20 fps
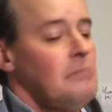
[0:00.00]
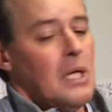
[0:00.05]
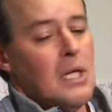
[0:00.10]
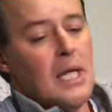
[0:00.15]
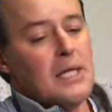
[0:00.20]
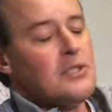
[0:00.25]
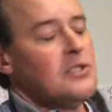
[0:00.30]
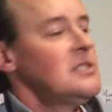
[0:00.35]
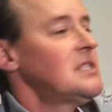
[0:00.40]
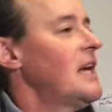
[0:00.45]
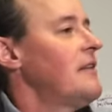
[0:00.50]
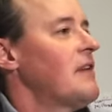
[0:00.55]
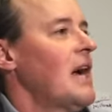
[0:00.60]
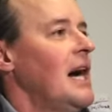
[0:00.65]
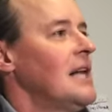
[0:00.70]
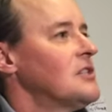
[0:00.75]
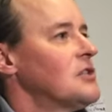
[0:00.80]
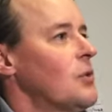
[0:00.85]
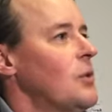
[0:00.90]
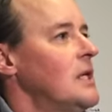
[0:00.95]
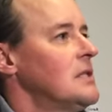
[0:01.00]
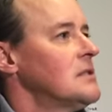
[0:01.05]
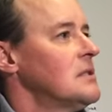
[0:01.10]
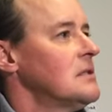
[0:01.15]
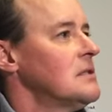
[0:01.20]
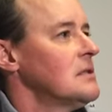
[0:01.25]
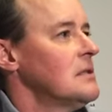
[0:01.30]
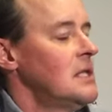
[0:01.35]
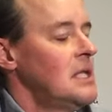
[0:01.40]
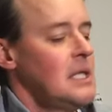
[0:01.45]
Elections have
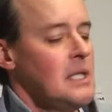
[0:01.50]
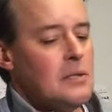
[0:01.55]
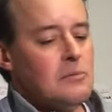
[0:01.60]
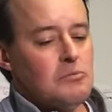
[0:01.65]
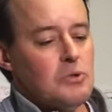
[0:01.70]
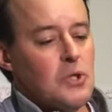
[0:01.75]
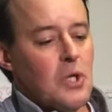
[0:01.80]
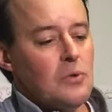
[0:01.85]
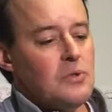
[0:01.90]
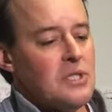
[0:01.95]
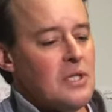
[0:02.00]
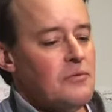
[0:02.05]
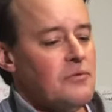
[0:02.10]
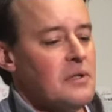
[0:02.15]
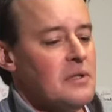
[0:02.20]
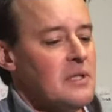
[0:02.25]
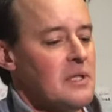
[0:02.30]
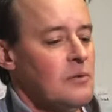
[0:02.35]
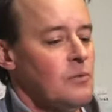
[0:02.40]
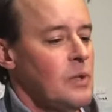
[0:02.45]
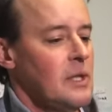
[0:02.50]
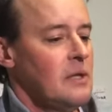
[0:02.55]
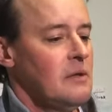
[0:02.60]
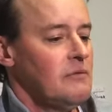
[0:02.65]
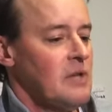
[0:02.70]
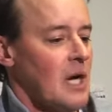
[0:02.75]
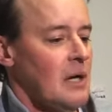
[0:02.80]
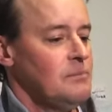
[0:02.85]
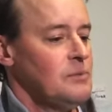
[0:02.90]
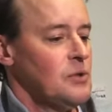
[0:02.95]
consequences. It's no different than we
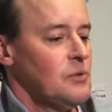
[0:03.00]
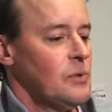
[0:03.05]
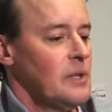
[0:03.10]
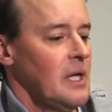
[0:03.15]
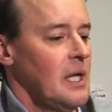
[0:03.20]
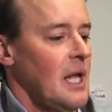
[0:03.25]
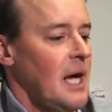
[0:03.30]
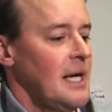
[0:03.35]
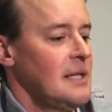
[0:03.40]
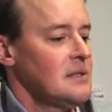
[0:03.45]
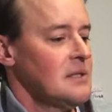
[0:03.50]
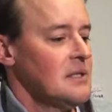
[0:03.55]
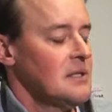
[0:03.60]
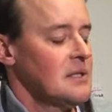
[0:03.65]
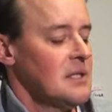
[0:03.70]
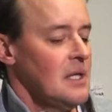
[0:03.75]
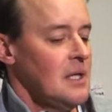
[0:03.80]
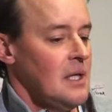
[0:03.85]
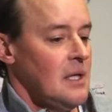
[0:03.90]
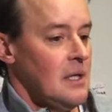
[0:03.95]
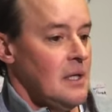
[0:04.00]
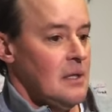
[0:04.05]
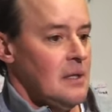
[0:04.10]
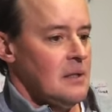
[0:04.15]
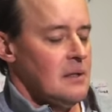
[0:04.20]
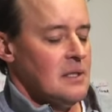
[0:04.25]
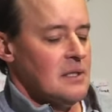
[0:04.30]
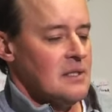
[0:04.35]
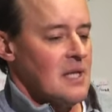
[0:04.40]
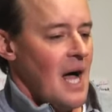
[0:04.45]
come to realize this,
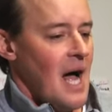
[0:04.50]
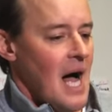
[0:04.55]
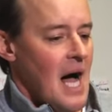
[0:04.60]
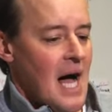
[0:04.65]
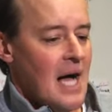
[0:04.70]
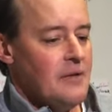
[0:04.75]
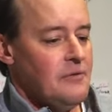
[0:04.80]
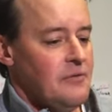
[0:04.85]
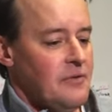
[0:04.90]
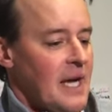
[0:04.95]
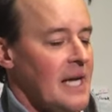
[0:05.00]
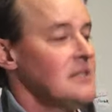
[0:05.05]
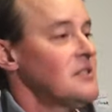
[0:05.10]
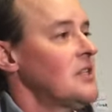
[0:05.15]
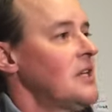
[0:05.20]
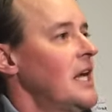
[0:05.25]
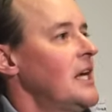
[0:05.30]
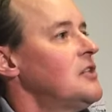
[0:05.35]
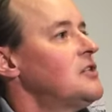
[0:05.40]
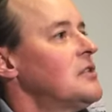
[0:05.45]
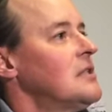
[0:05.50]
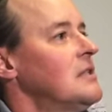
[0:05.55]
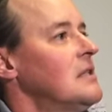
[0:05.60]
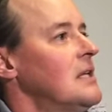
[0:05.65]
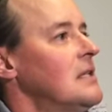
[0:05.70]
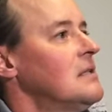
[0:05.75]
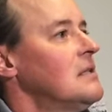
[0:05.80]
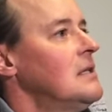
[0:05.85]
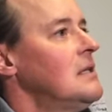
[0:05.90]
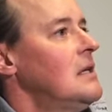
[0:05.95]
this odd fascination
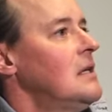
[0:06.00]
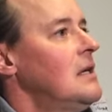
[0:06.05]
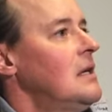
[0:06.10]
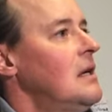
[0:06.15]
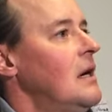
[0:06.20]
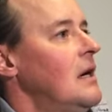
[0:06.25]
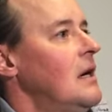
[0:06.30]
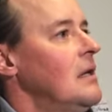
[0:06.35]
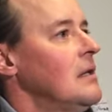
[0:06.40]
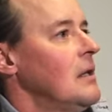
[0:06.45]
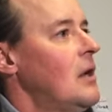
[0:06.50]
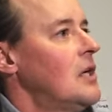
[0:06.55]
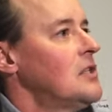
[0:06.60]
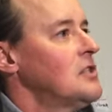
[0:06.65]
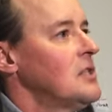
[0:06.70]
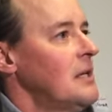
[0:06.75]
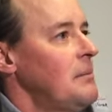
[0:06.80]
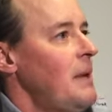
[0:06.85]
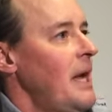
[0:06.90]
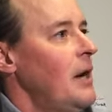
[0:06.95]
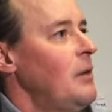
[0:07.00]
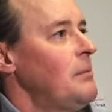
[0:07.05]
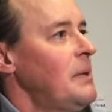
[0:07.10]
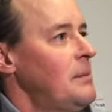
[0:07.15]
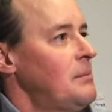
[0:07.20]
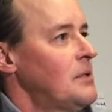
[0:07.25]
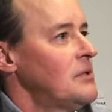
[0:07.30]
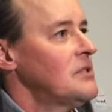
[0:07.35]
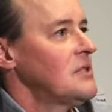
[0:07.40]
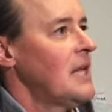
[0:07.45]
that uh, largely male
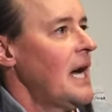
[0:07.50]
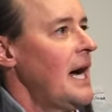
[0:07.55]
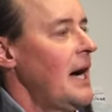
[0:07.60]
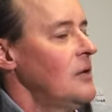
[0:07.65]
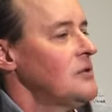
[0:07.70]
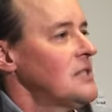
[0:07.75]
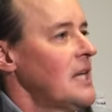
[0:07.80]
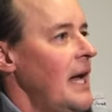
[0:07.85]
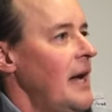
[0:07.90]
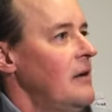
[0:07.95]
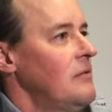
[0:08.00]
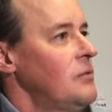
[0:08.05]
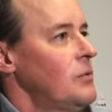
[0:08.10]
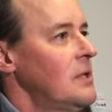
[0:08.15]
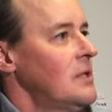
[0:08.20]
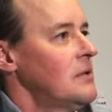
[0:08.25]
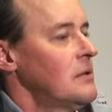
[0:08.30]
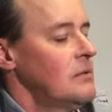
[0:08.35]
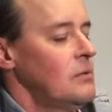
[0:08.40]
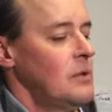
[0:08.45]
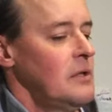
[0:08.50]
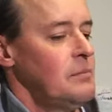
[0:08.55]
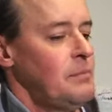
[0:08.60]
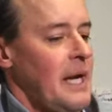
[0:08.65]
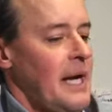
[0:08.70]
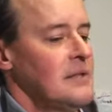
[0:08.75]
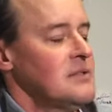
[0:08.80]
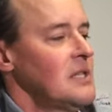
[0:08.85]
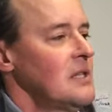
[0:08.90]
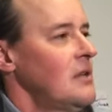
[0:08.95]
members of the House have with, with
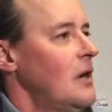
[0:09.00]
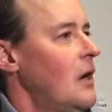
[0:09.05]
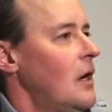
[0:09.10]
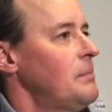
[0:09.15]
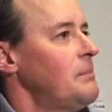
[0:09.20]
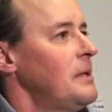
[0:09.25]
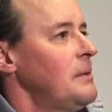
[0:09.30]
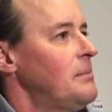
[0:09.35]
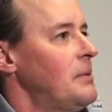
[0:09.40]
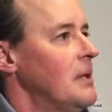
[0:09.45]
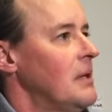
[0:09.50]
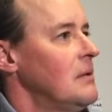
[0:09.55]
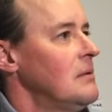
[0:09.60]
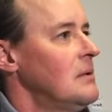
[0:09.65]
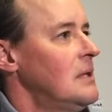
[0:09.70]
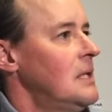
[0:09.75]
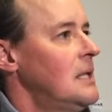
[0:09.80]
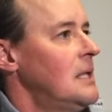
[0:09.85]
passing the heartbeat bill.